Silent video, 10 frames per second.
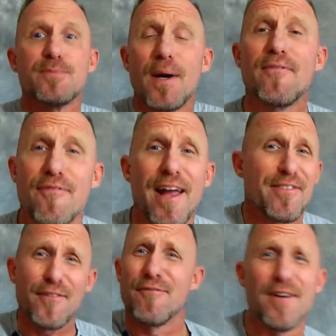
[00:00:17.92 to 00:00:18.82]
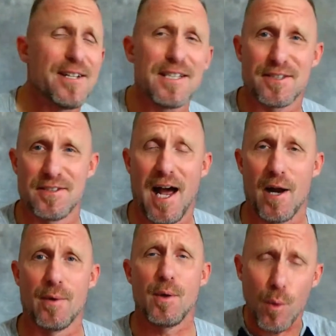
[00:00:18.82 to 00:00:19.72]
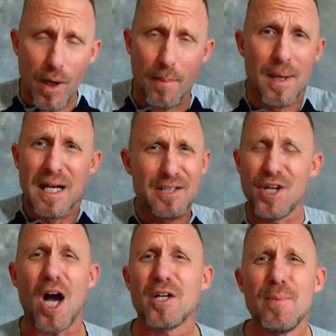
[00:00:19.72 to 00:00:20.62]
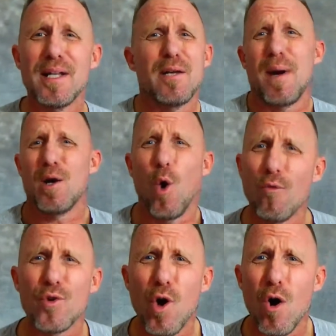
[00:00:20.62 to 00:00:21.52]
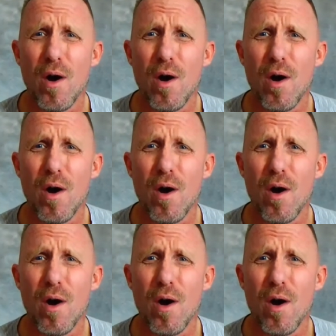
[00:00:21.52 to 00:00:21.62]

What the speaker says: my Faith and Fitness Diary where I'm documenting my overall